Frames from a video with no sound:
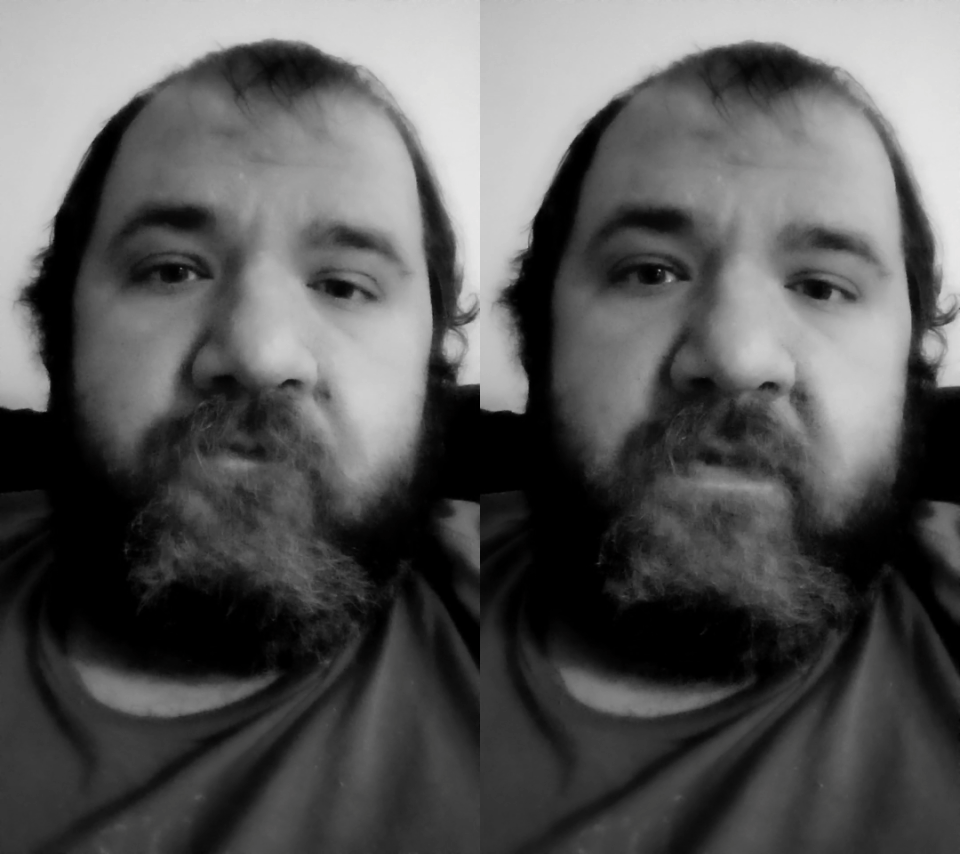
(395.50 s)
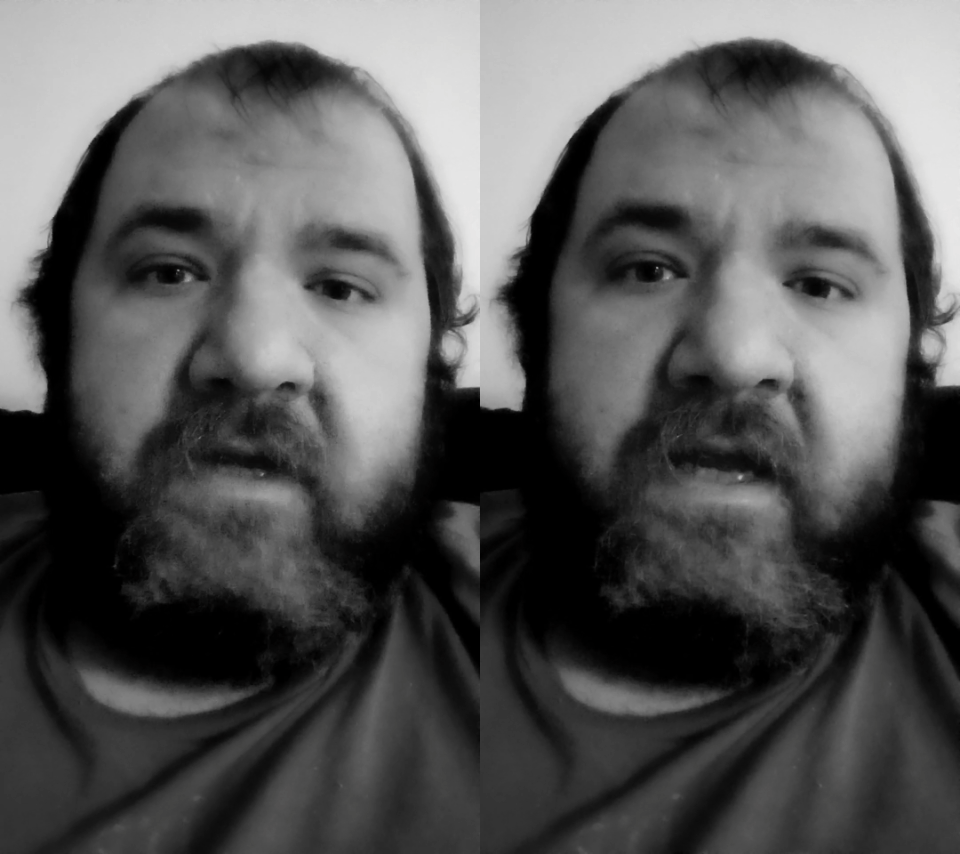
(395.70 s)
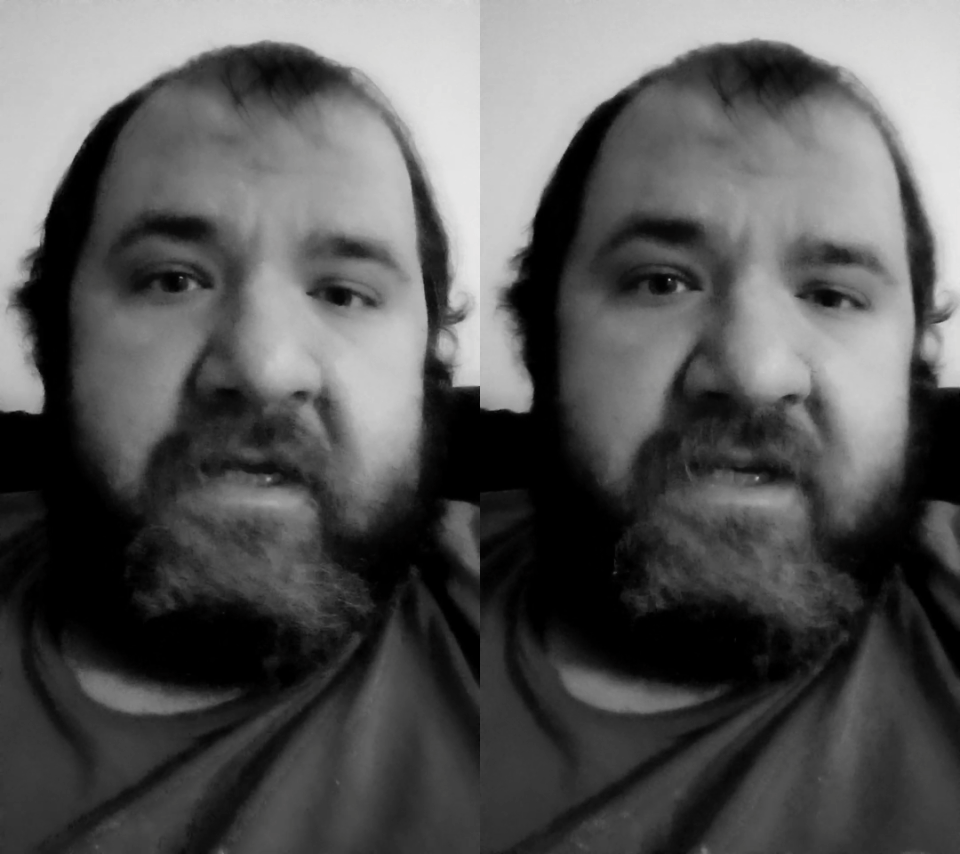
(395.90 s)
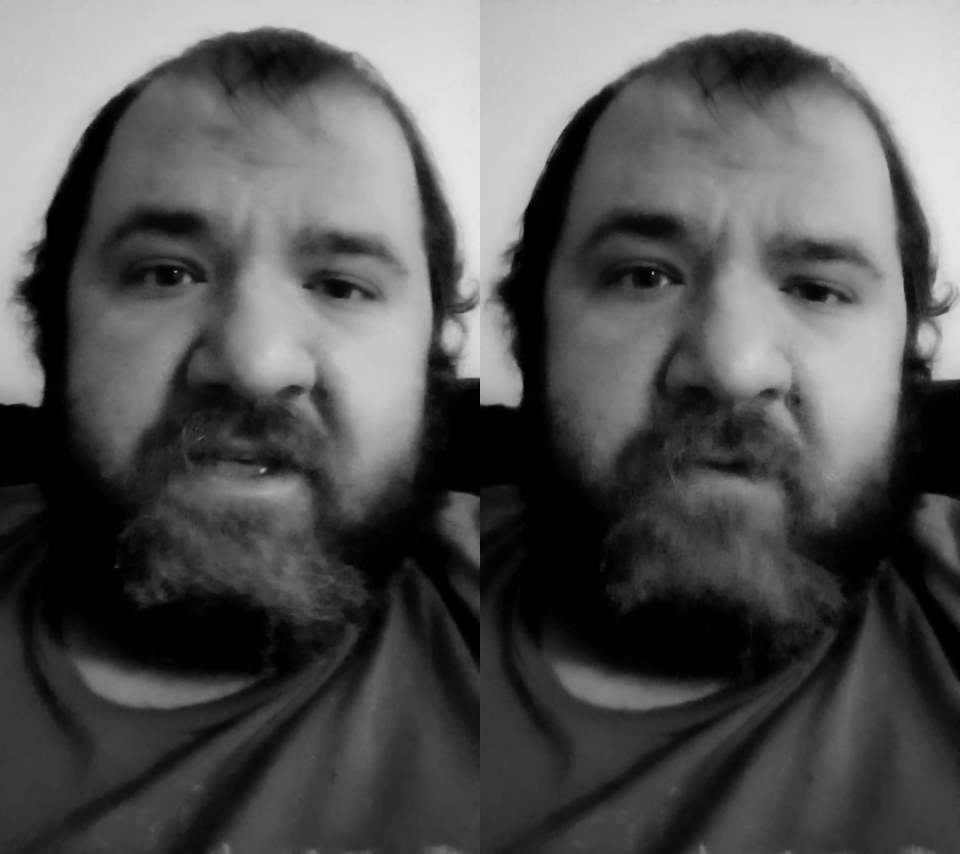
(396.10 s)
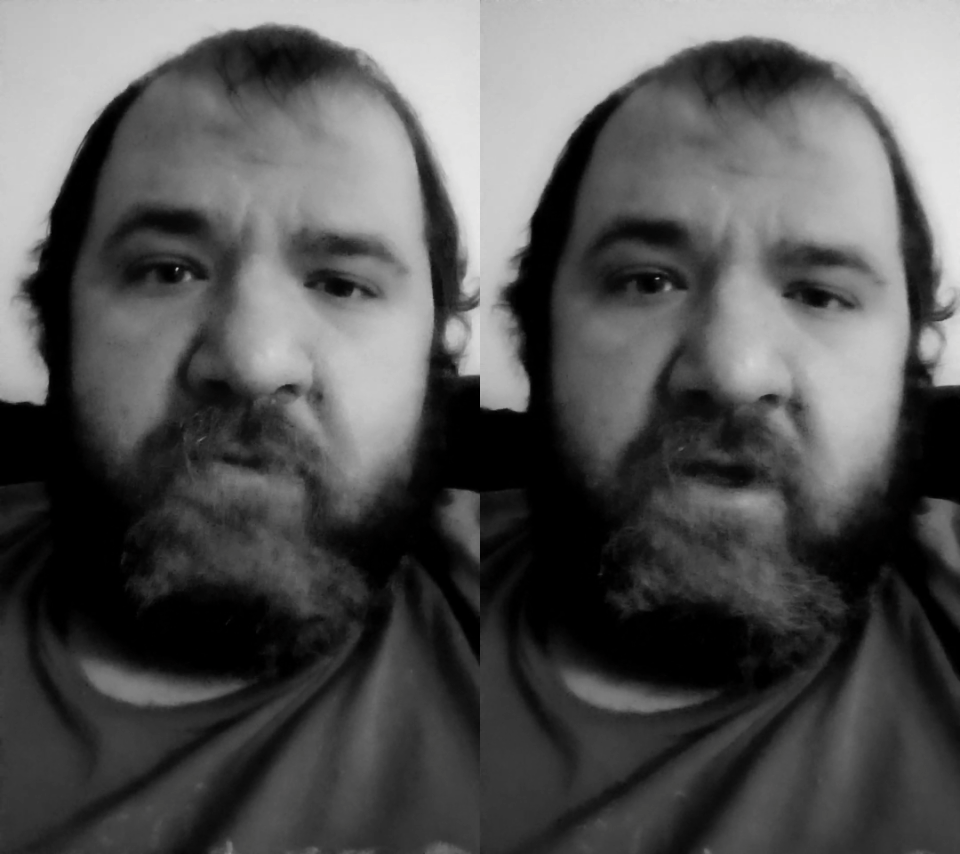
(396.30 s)
And he's
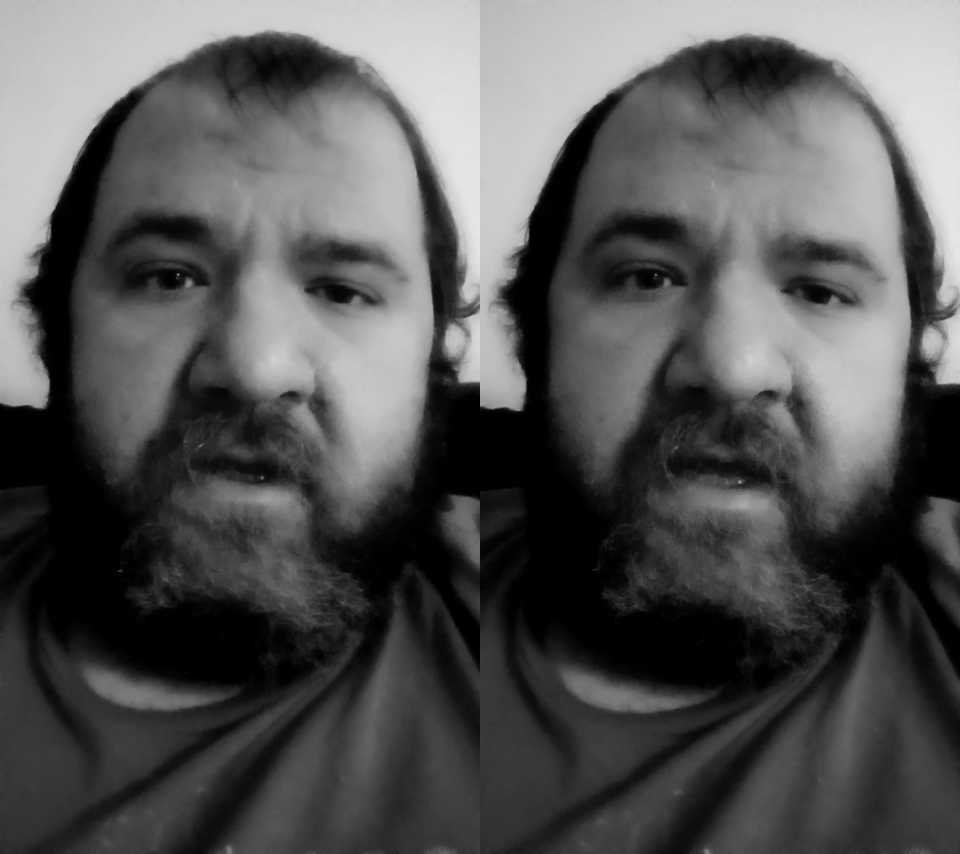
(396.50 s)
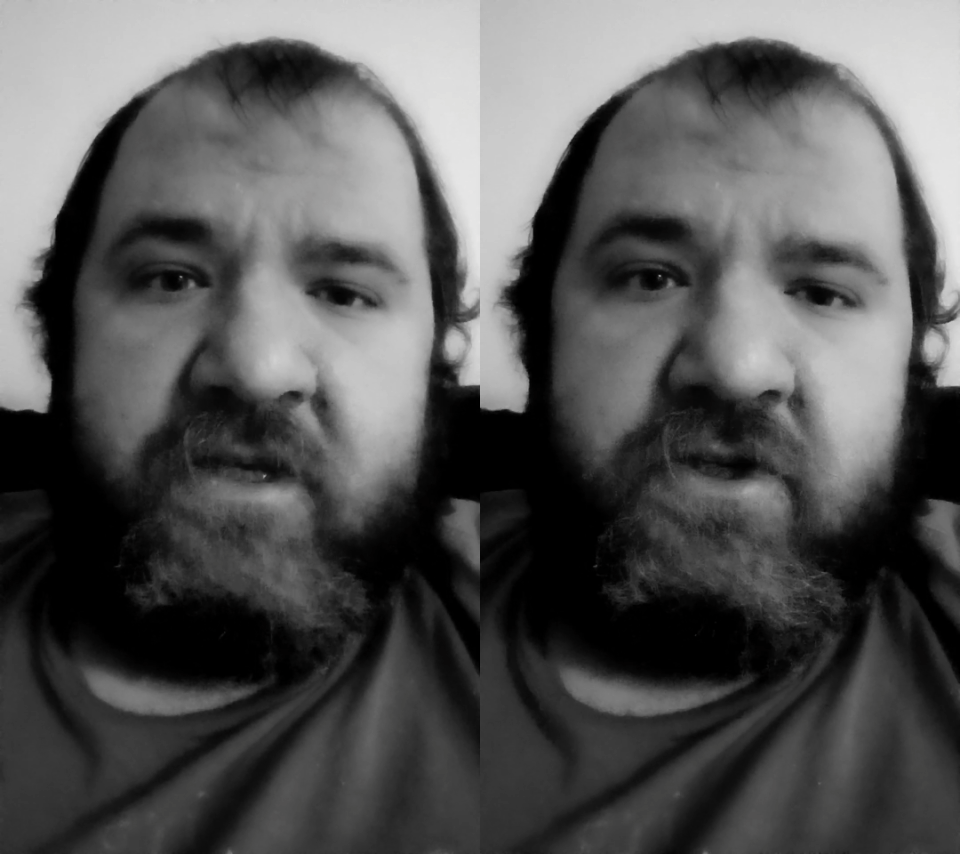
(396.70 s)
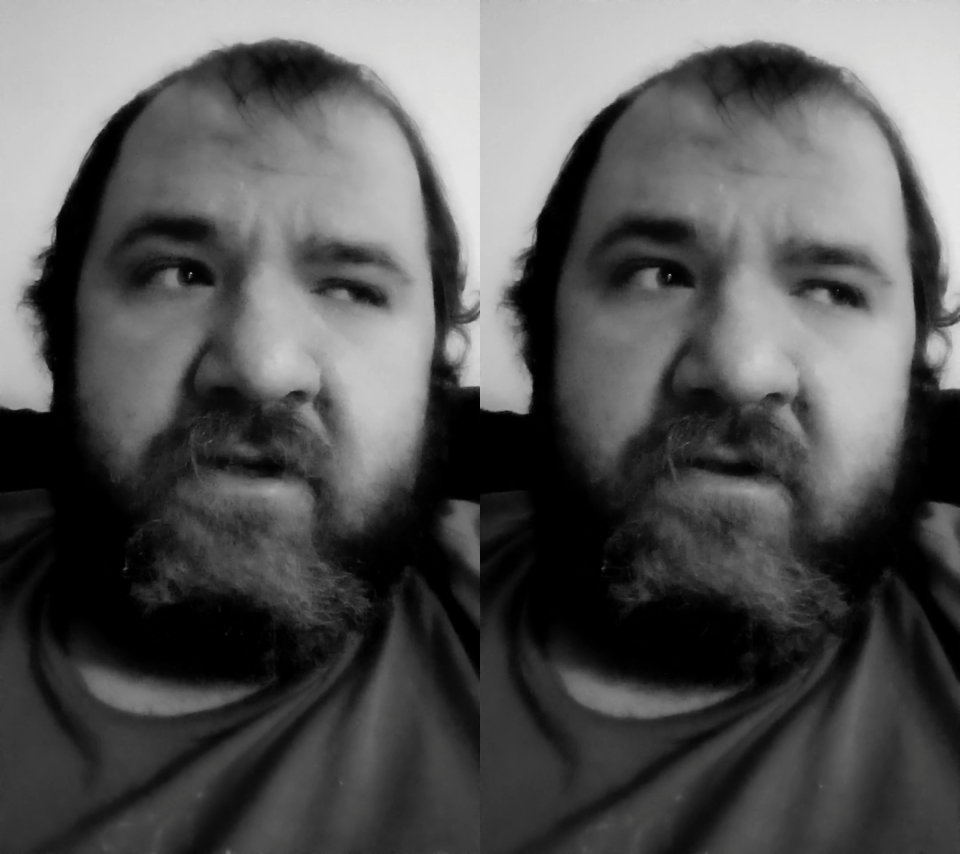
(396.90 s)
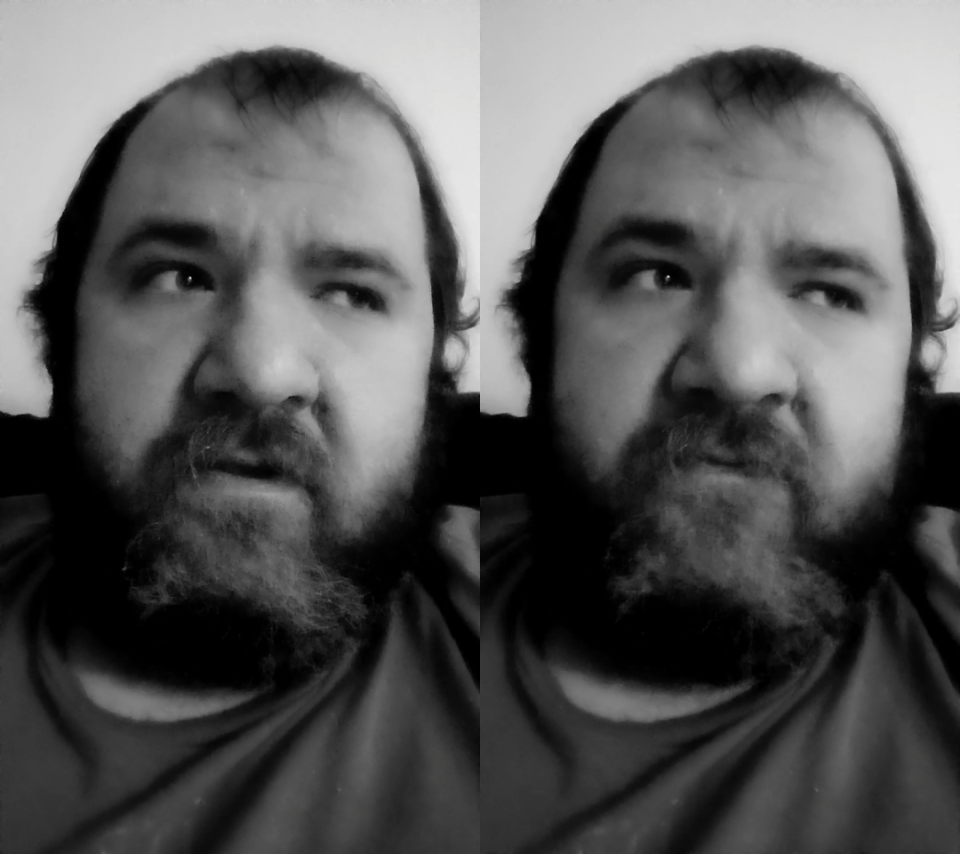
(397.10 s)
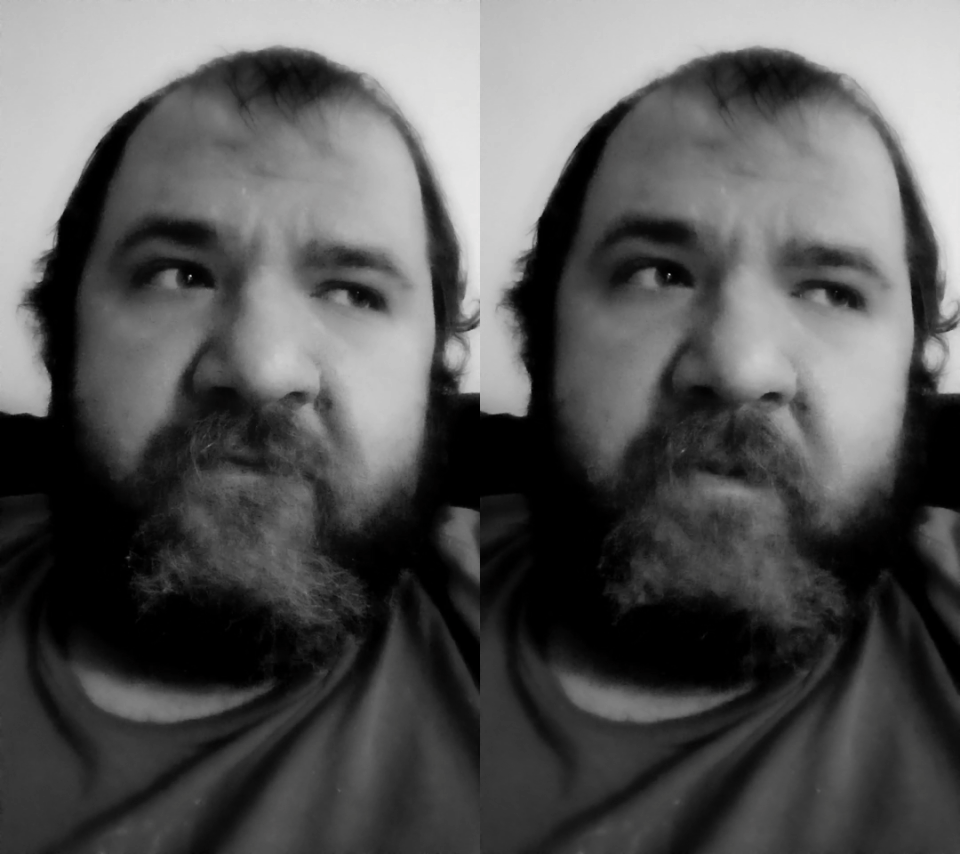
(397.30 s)
someone that shouldn't
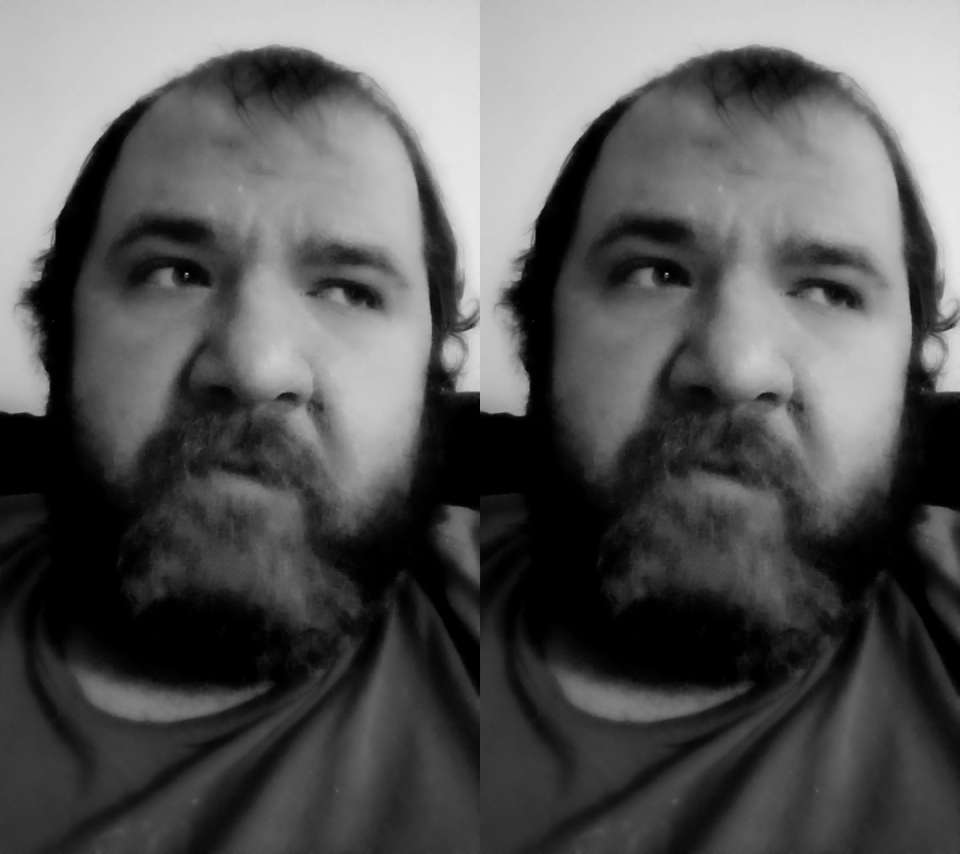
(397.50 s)
have